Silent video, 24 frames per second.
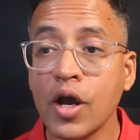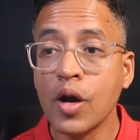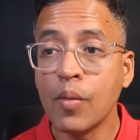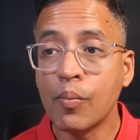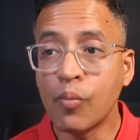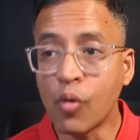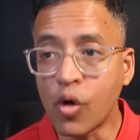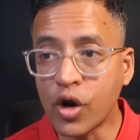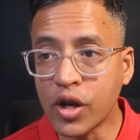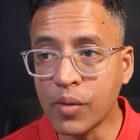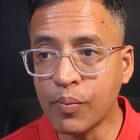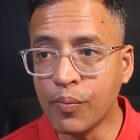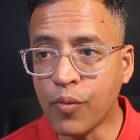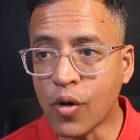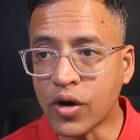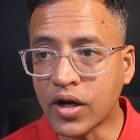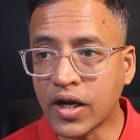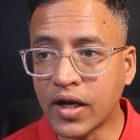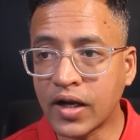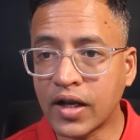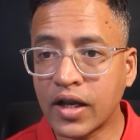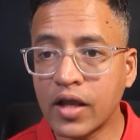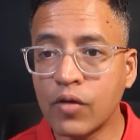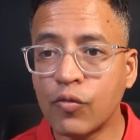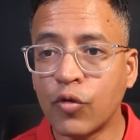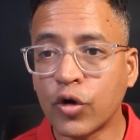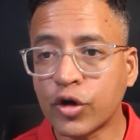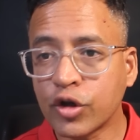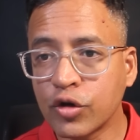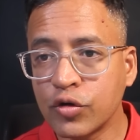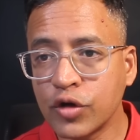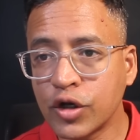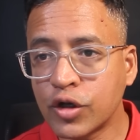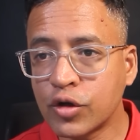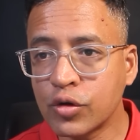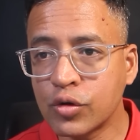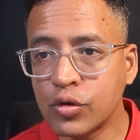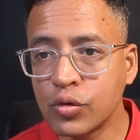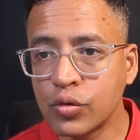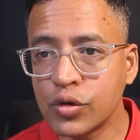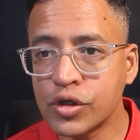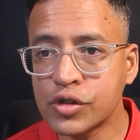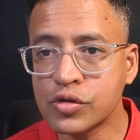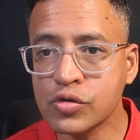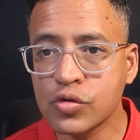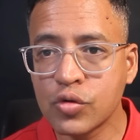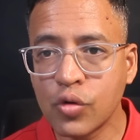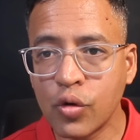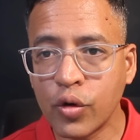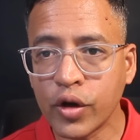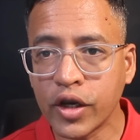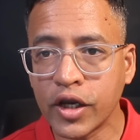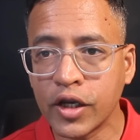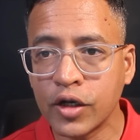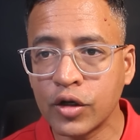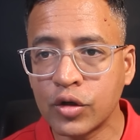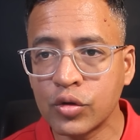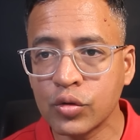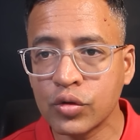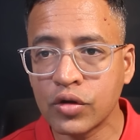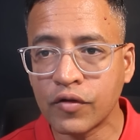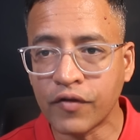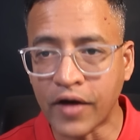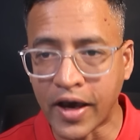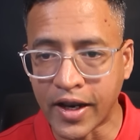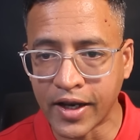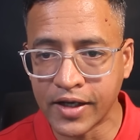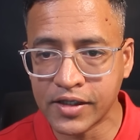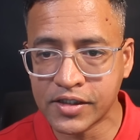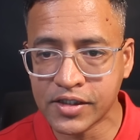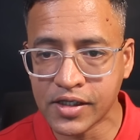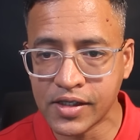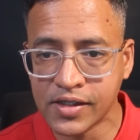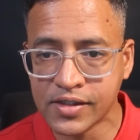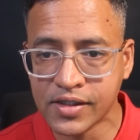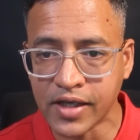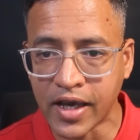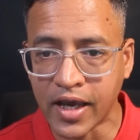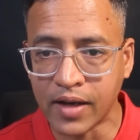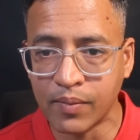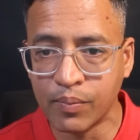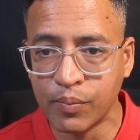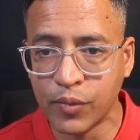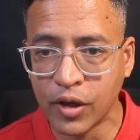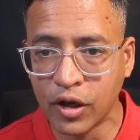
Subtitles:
More importantly, what you need to do is go into the financials, and